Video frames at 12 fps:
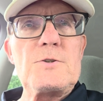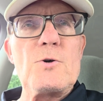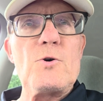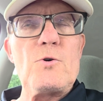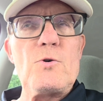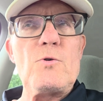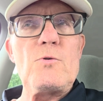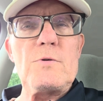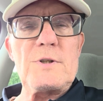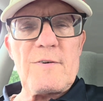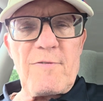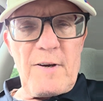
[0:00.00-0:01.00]
to
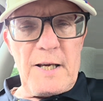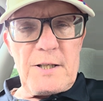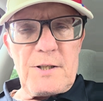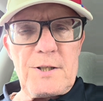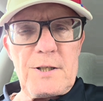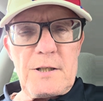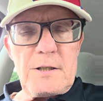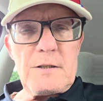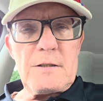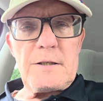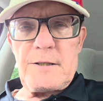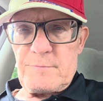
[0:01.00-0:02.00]
defend
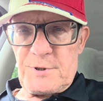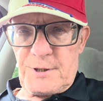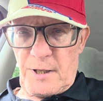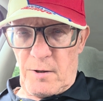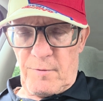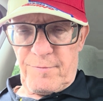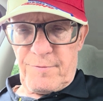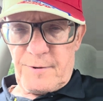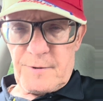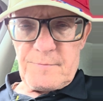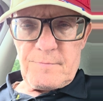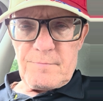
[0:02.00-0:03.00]
himself.
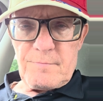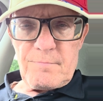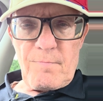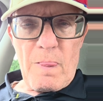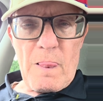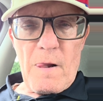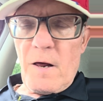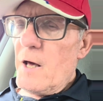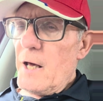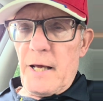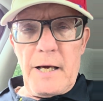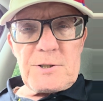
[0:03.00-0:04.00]

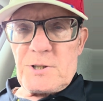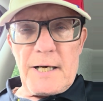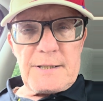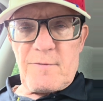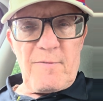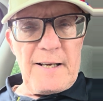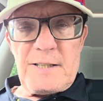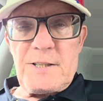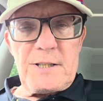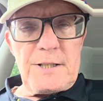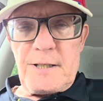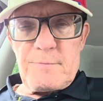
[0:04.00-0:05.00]
He has not
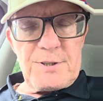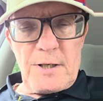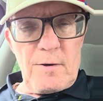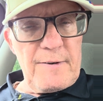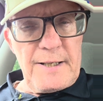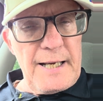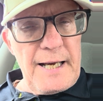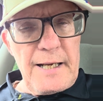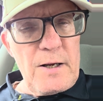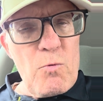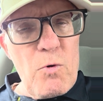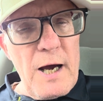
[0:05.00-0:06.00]
defended himself in
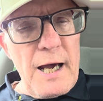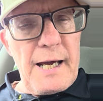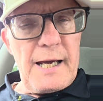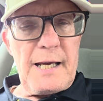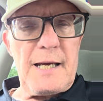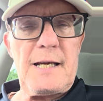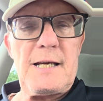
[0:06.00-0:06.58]
any way.